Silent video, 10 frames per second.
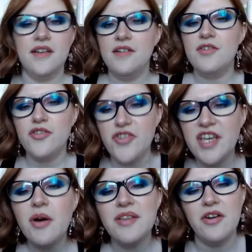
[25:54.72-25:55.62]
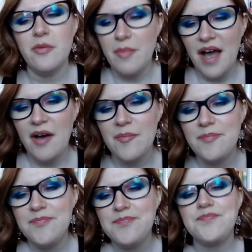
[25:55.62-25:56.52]
Rocio and her
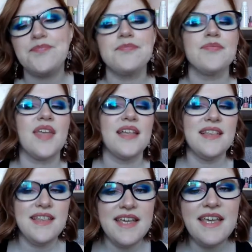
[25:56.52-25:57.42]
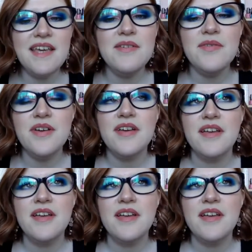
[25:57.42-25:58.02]
mom live